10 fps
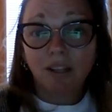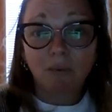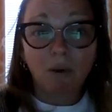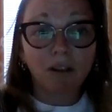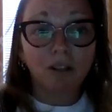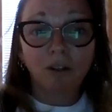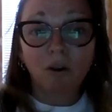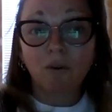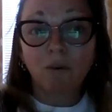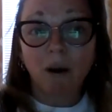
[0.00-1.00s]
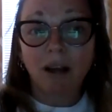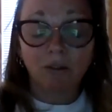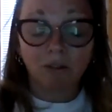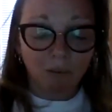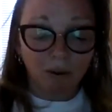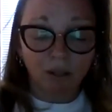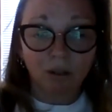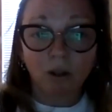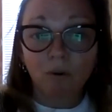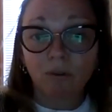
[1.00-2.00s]
They want the local weather. They want the
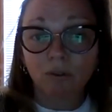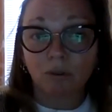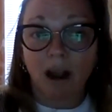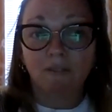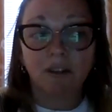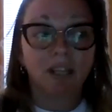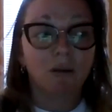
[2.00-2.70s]
local traffic.